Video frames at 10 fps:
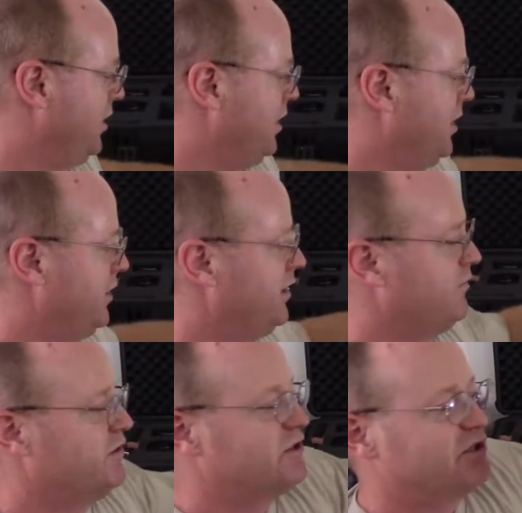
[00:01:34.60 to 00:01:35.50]
They
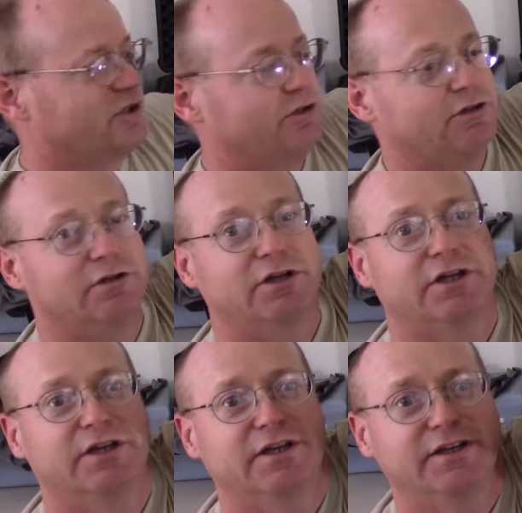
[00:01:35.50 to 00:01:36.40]
give you this little
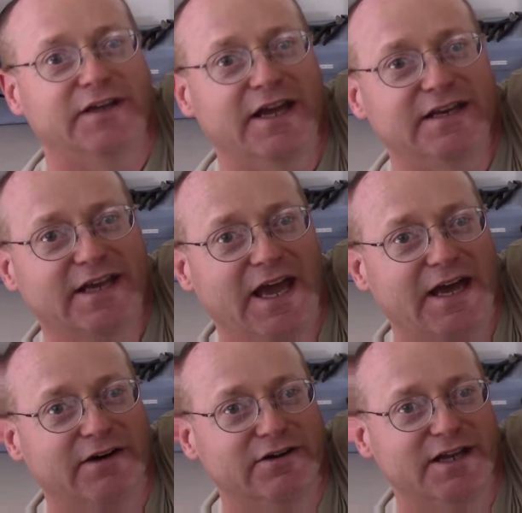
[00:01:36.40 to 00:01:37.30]
dead
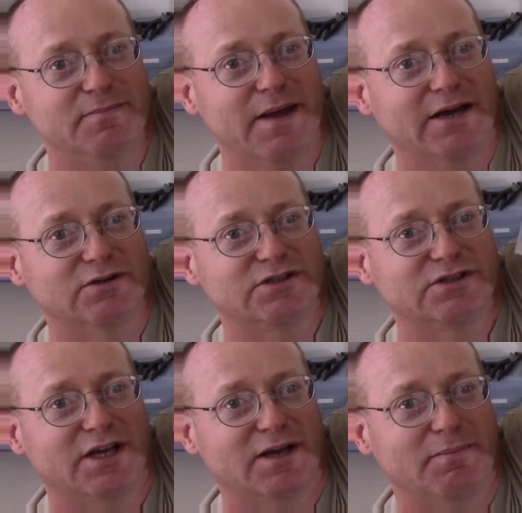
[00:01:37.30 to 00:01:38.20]
cat or dead mouse
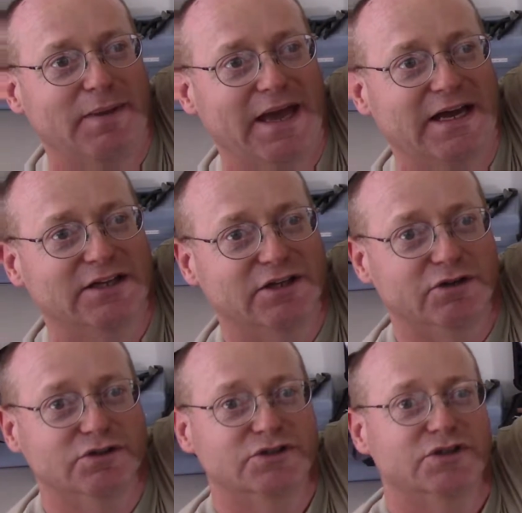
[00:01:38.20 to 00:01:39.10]
bag that
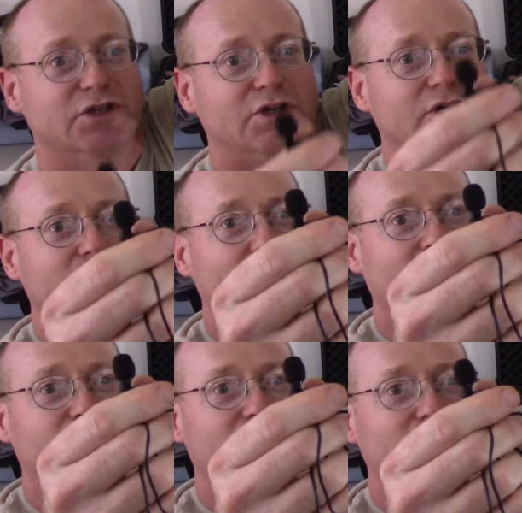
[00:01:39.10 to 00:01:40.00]
goes
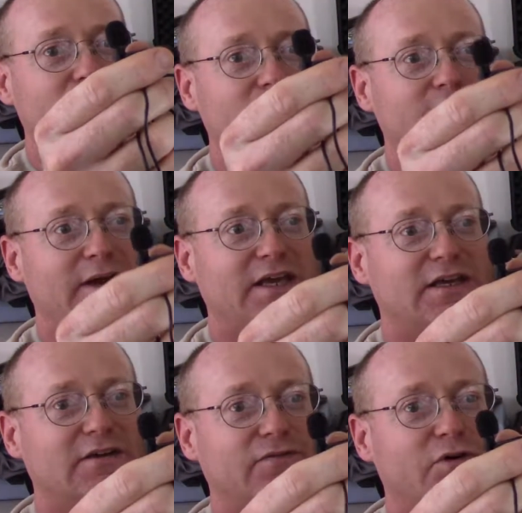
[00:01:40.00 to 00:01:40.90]
over the
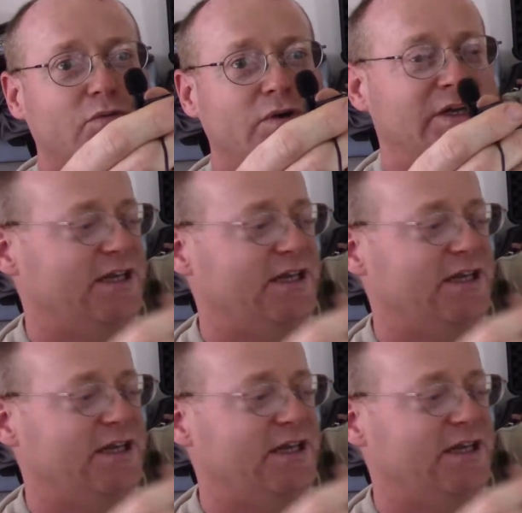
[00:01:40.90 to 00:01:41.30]
mic for windy